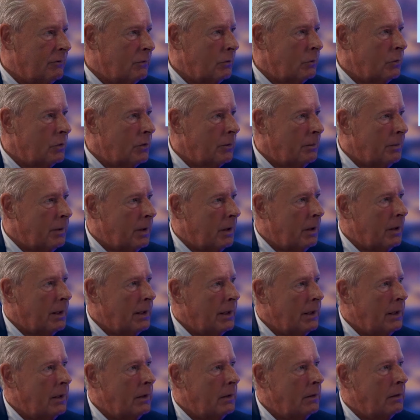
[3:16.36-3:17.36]
would
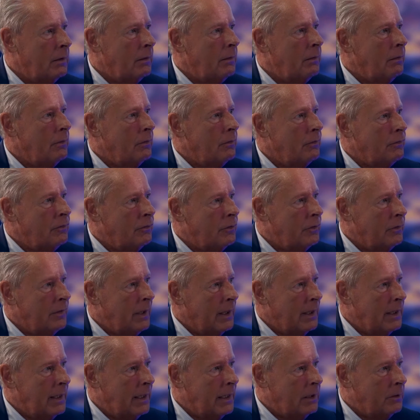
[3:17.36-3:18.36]
apply to
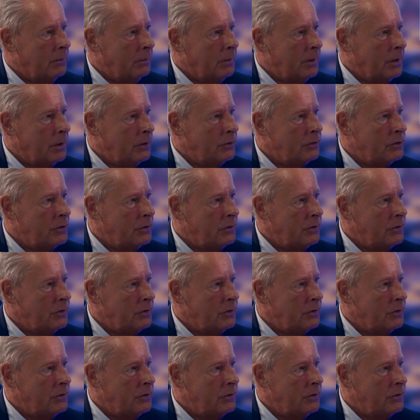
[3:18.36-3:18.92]
that land purchase?